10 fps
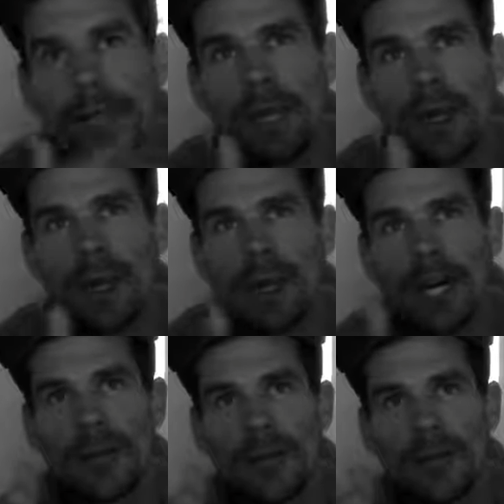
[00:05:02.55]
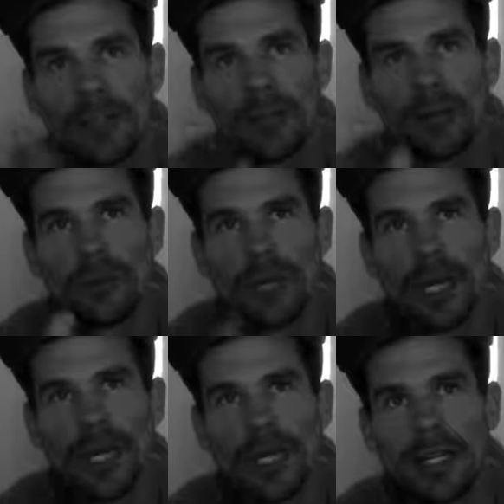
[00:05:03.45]
If I was single
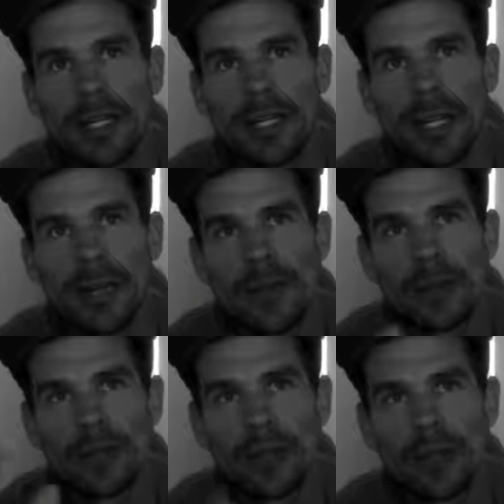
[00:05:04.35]
guy and there was a